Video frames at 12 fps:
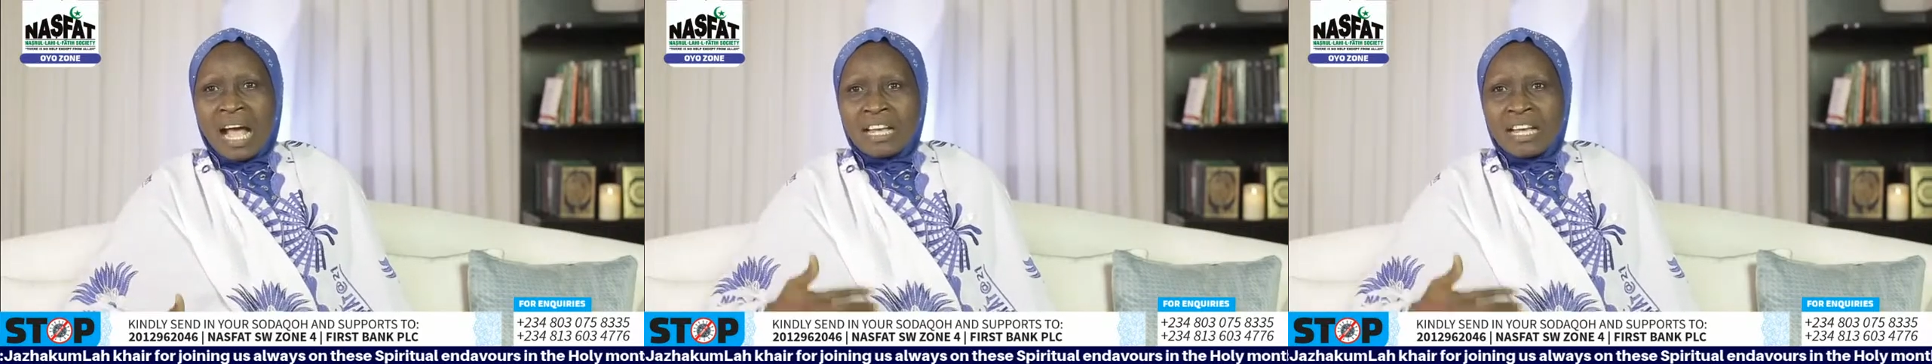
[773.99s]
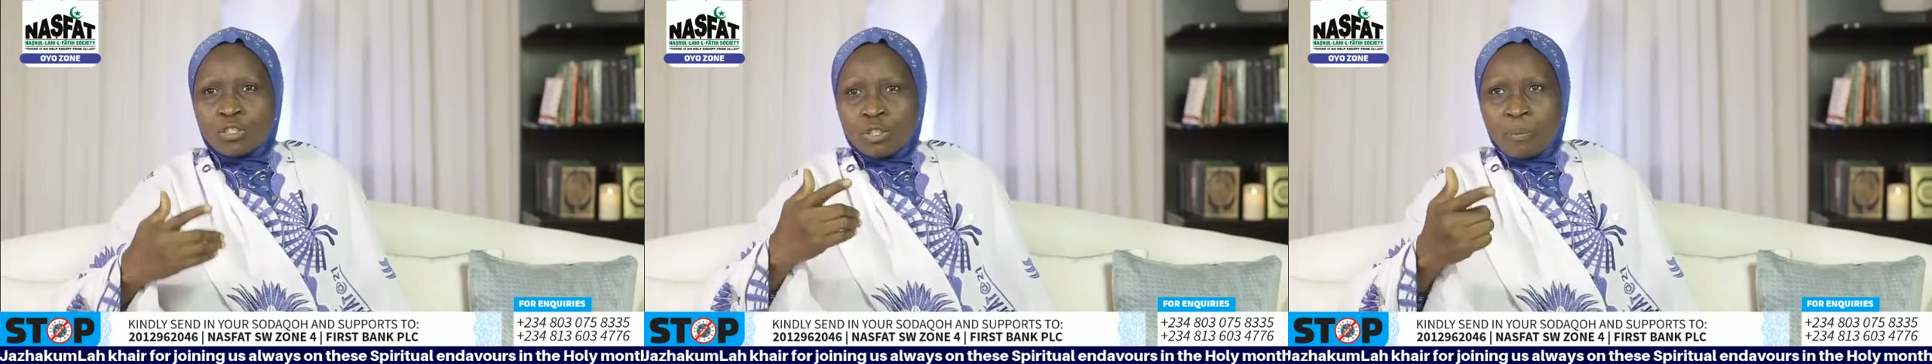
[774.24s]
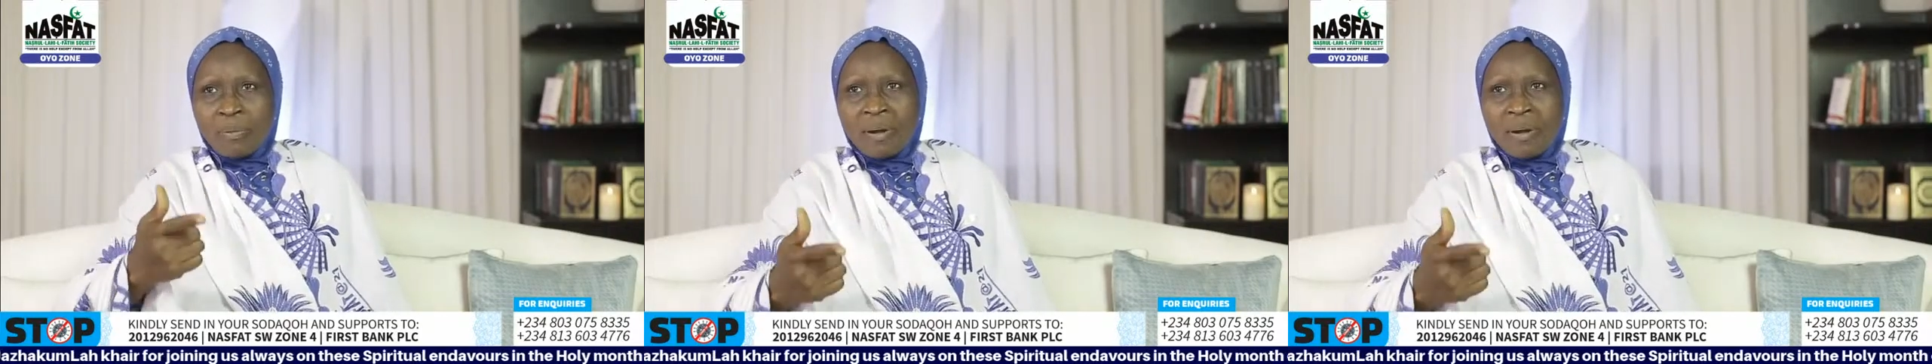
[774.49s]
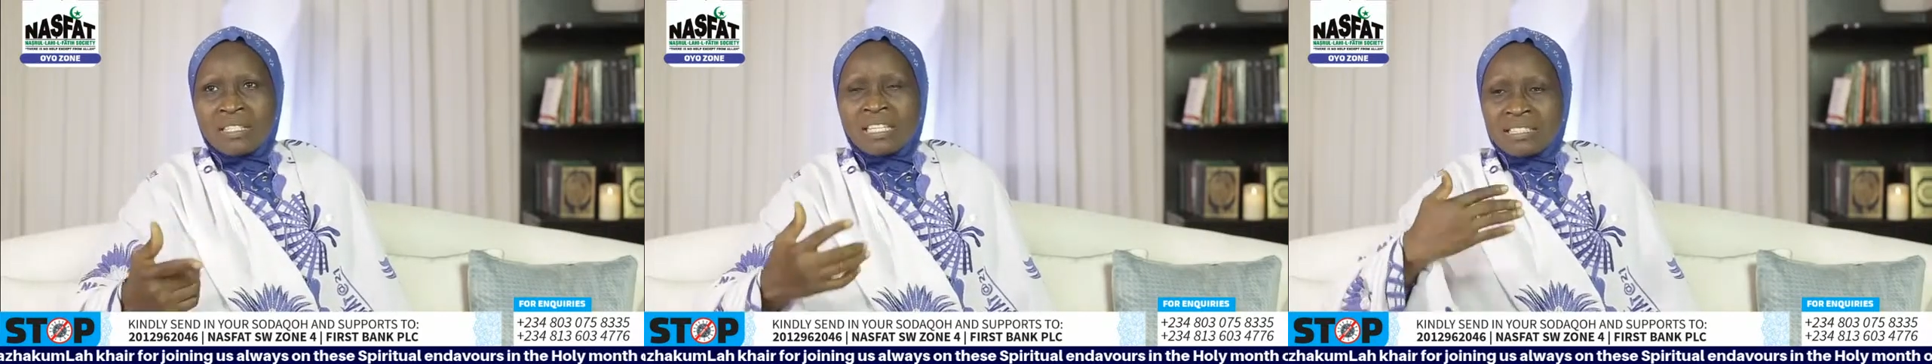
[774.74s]
As the
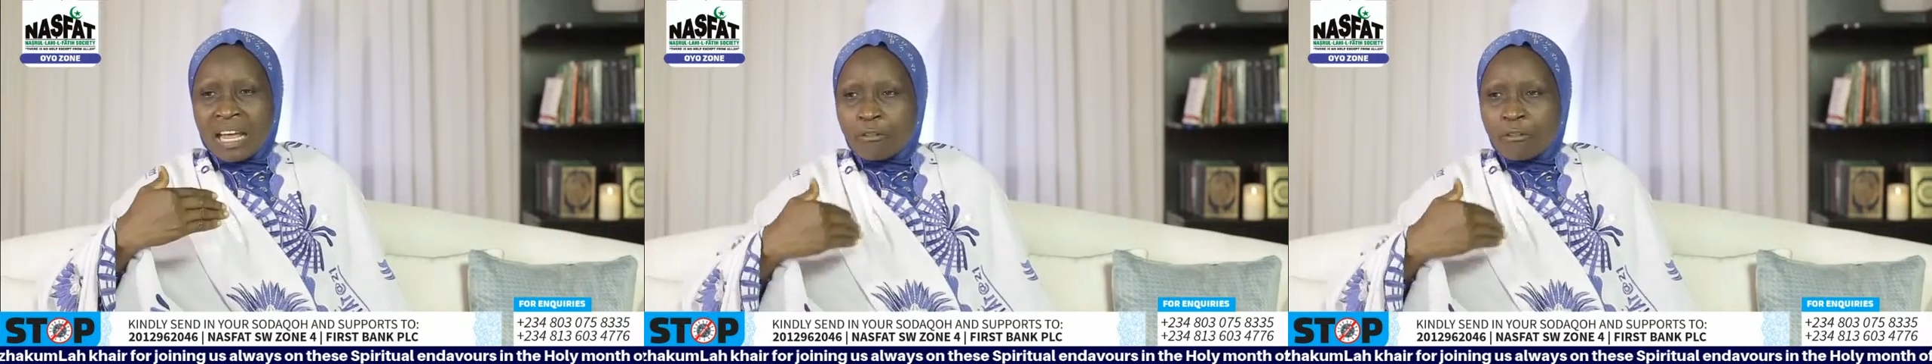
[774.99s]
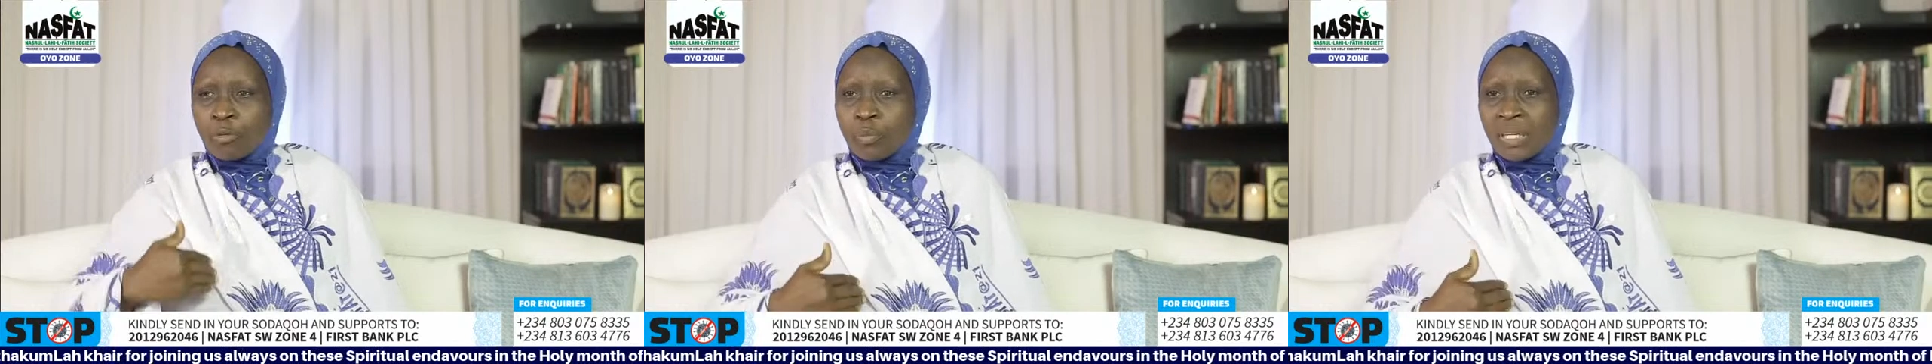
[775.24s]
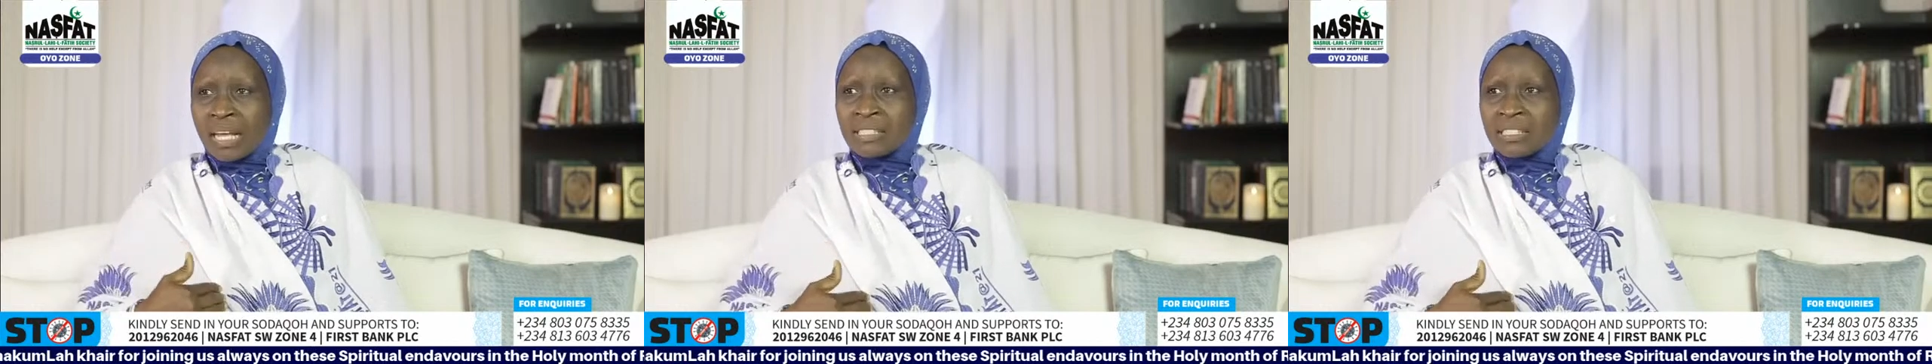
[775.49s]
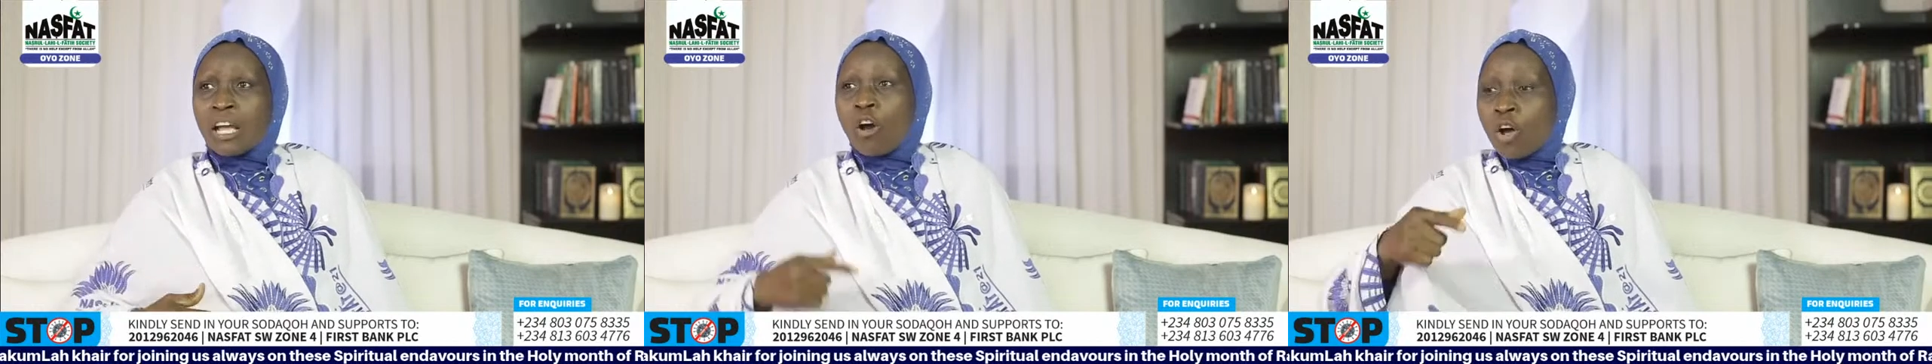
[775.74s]
parents is their role
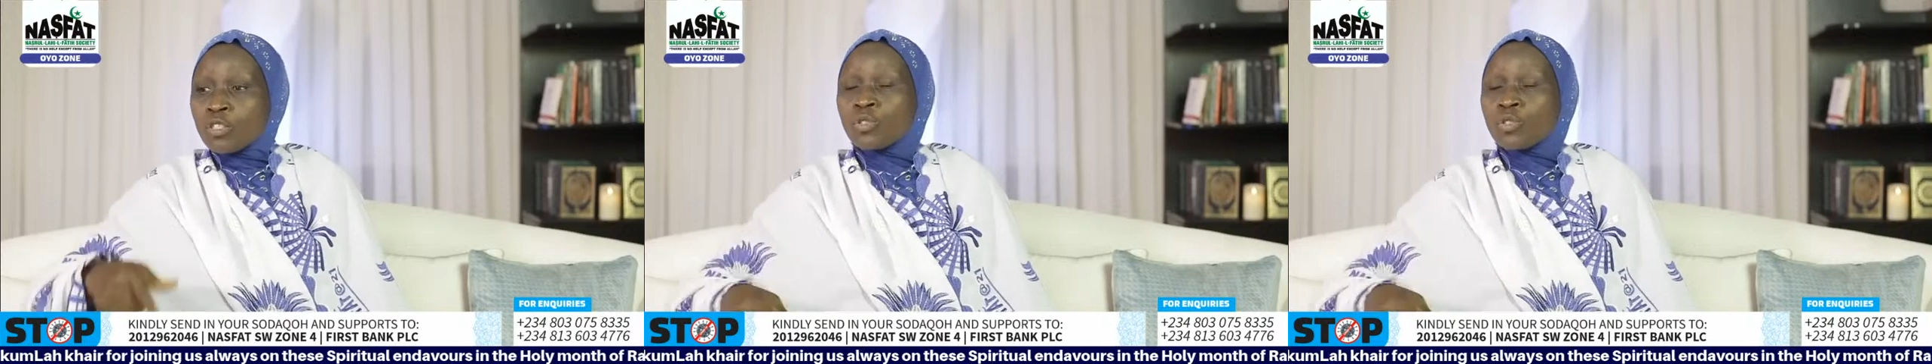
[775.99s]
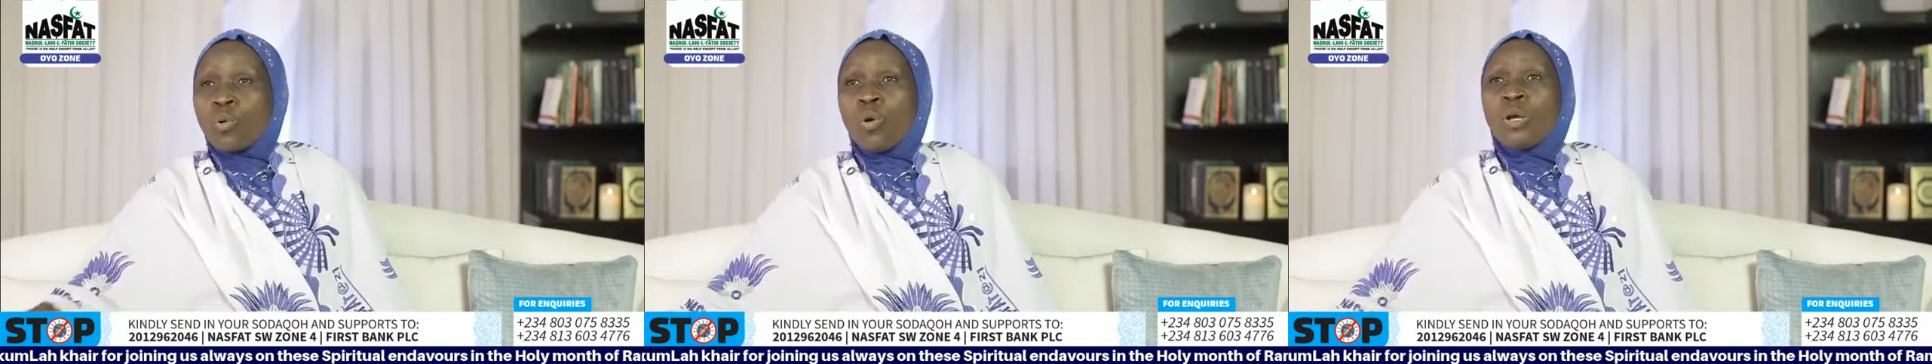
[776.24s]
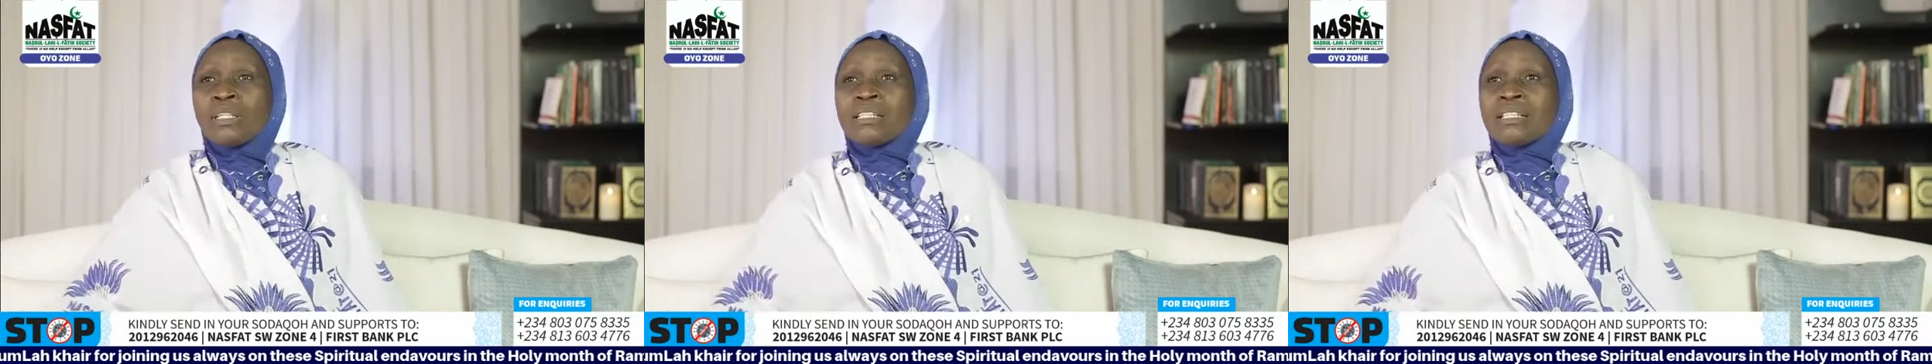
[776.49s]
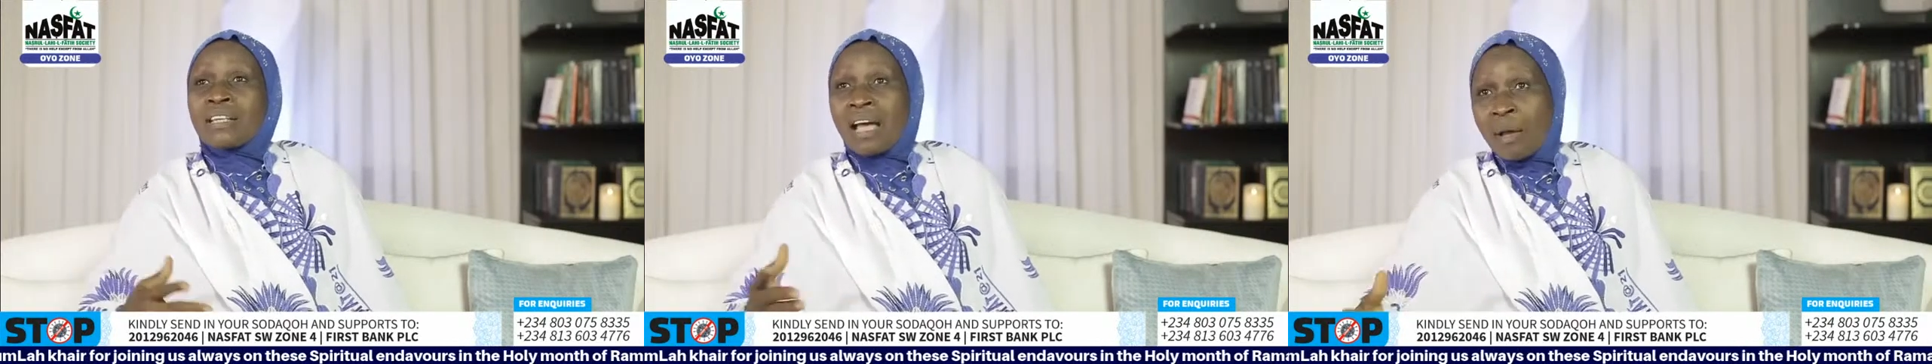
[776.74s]
models, also
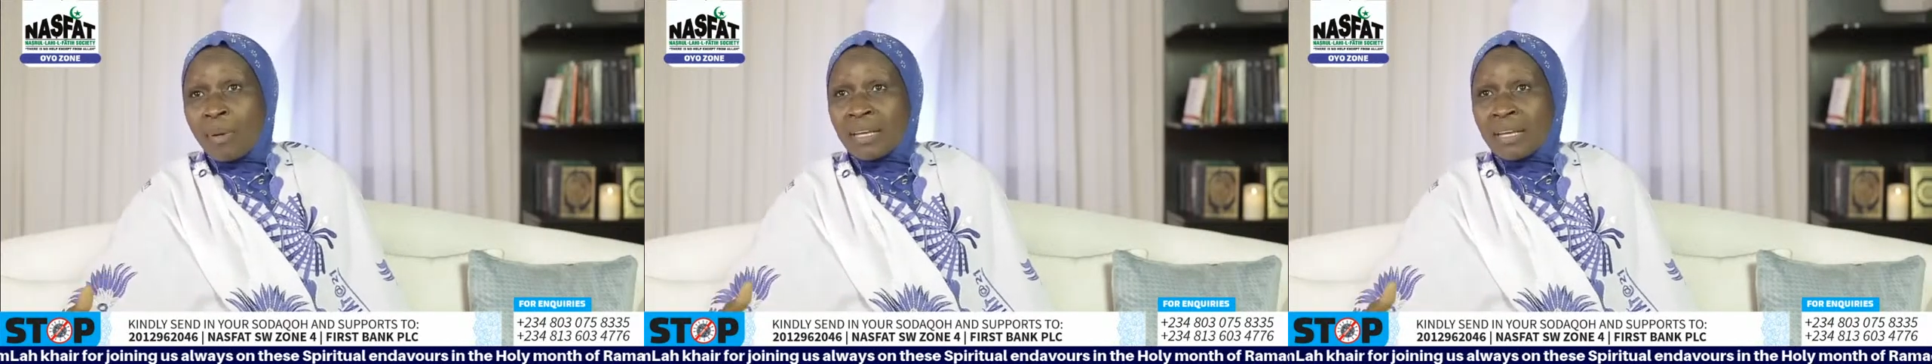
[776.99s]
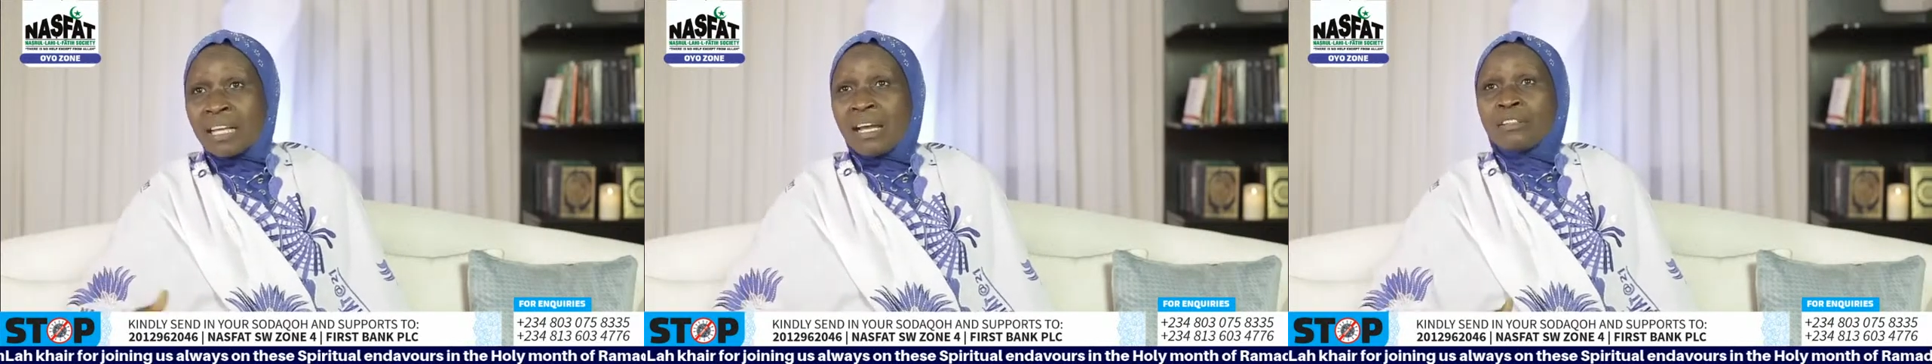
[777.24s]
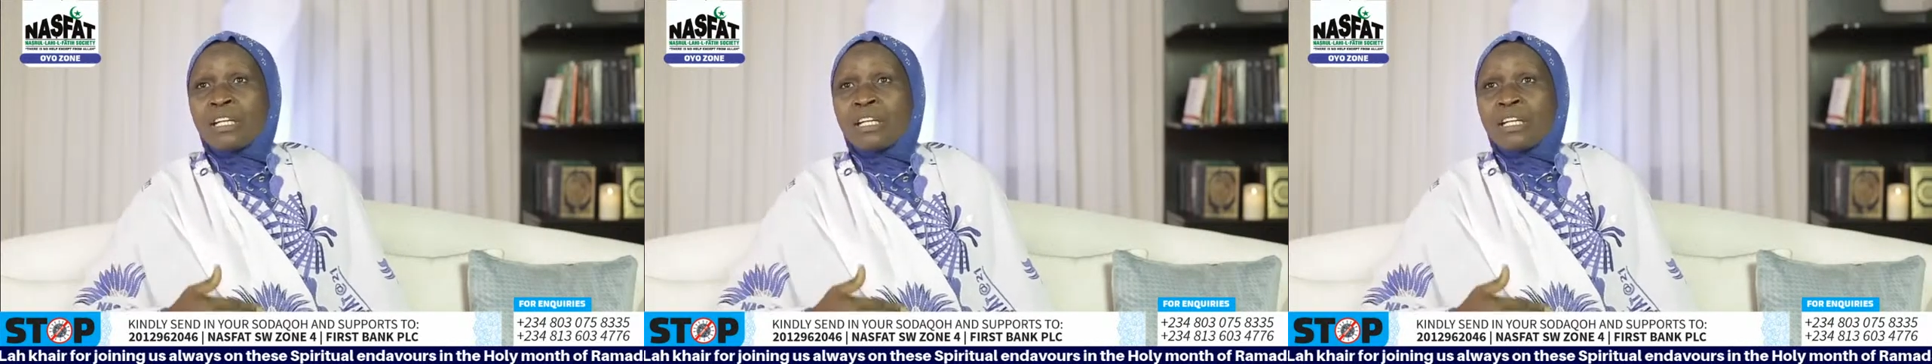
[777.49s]
the Sahabas,